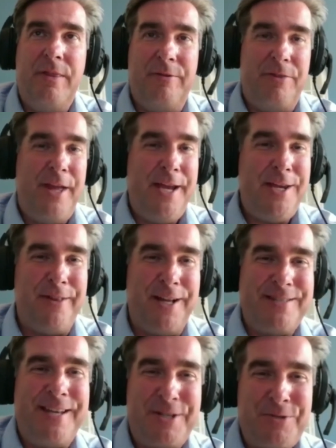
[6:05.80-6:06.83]
Thank you.
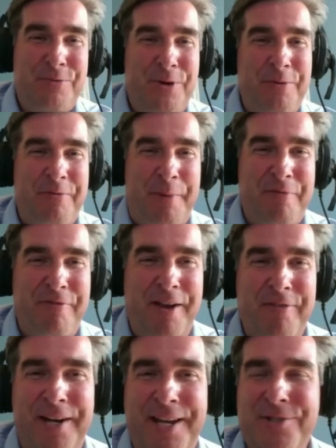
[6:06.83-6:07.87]
That's one of my
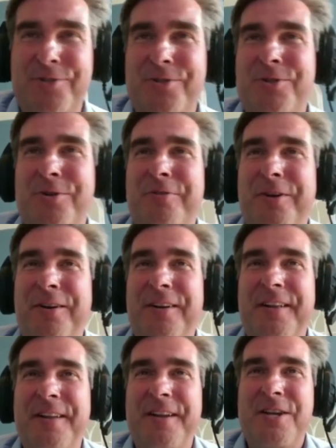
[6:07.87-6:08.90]
favorite answers so far.
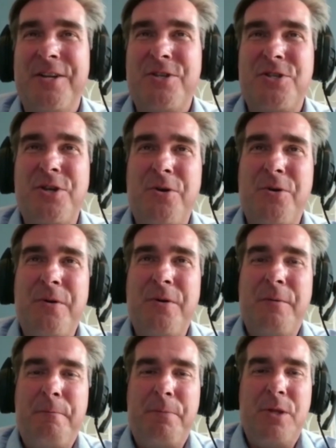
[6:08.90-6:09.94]
So
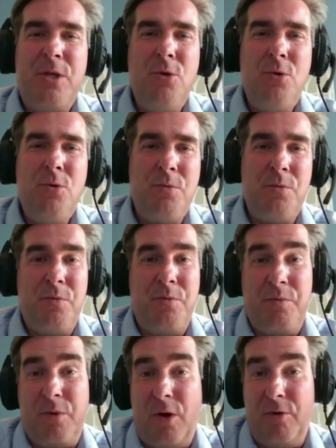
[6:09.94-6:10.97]
you
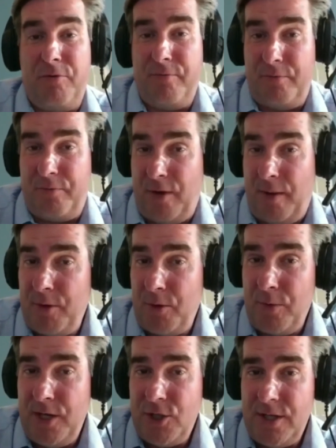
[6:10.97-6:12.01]
are from the
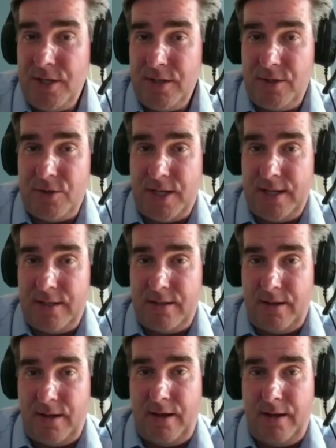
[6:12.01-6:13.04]
region. You said,
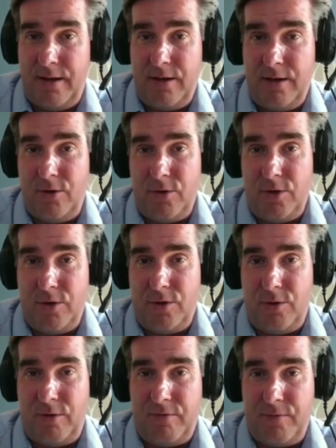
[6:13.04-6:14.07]
are
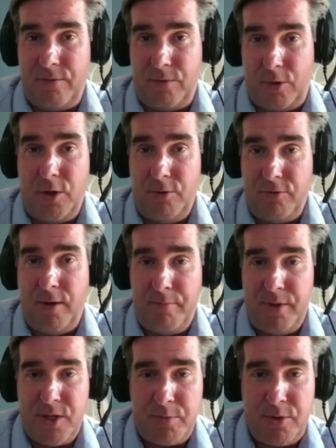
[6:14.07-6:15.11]
you from
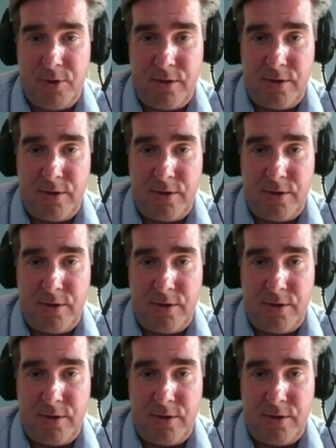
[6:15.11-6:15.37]
Pittsburgh